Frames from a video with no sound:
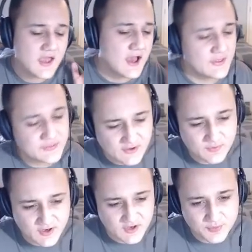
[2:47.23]
I think
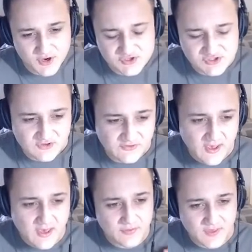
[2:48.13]
we're gonna purchase
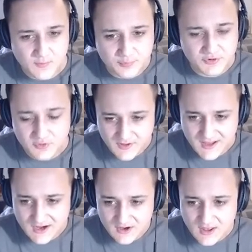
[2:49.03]
the blue
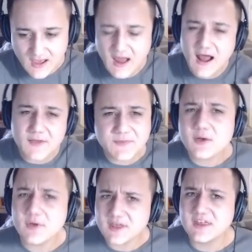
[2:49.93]
hair. I think
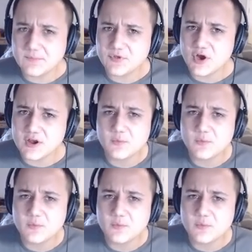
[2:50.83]
we can keep the hoodie.